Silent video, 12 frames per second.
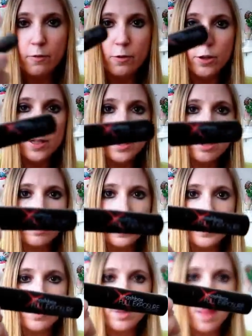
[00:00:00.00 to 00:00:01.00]
full,
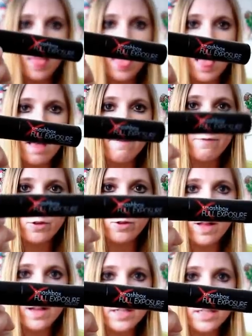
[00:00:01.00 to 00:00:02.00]
expo ugh, eh,
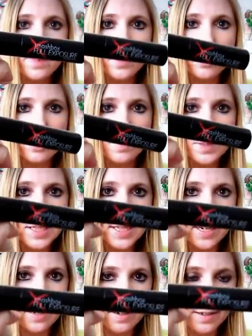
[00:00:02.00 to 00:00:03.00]
full exposure
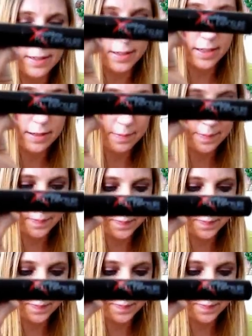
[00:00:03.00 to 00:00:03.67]
mascaras